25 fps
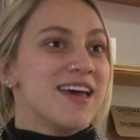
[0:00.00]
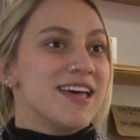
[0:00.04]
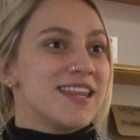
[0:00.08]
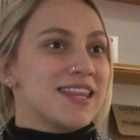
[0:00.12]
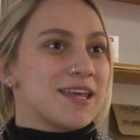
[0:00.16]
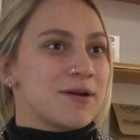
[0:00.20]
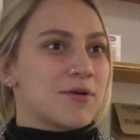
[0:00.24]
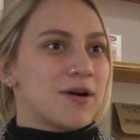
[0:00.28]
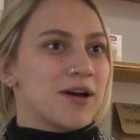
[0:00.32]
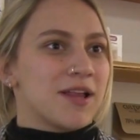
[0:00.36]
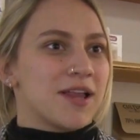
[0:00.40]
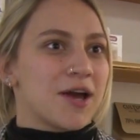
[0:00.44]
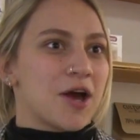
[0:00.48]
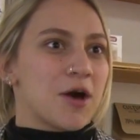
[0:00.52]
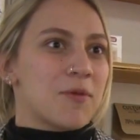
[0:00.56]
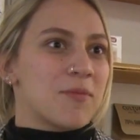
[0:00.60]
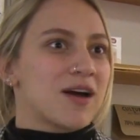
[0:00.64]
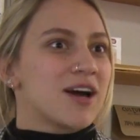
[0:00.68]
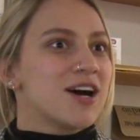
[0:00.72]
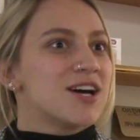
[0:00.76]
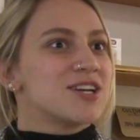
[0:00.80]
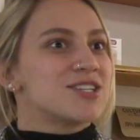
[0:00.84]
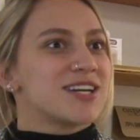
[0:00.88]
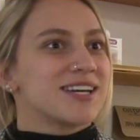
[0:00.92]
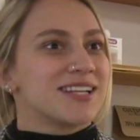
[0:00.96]
they were all like, oh my
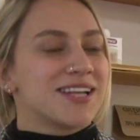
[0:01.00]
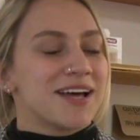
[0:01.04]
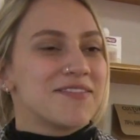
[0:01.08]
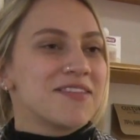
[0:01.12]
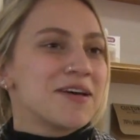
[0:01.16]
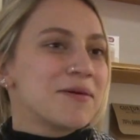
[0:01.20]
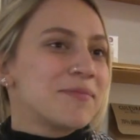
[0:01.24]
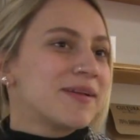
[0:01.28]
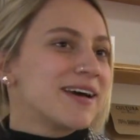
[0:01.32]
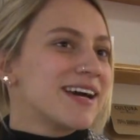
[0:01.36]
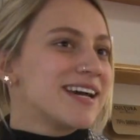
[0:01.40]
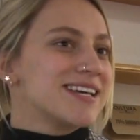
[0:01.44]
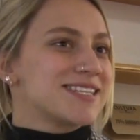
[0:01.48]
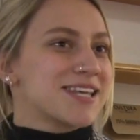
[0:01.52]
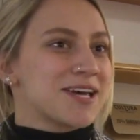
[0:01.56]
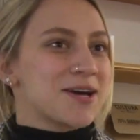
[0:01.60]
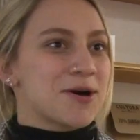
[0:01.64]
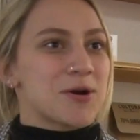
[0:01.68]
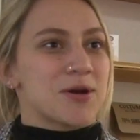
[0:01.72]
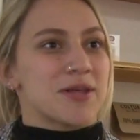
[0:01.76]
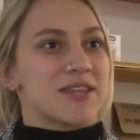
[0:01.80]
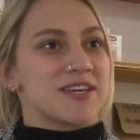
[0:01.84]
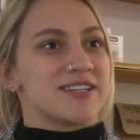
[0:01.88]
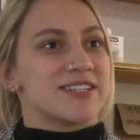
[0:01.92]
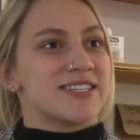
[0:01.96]
gosh, I love that place. I
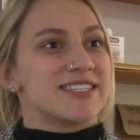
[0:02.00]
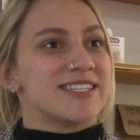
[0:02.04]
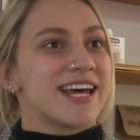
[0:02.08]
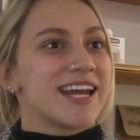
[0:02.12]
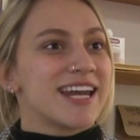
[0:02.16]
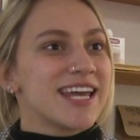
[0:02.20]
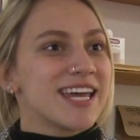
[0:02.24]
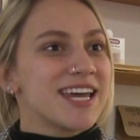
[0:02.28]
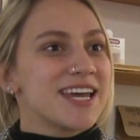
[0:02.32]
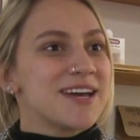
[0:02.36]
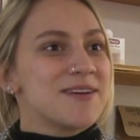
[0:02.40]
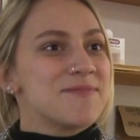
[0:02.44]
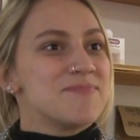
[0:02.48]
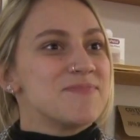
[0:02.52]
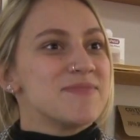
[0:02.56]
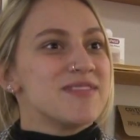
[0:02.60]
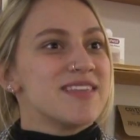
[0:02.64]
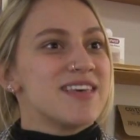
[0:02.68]
go to their study.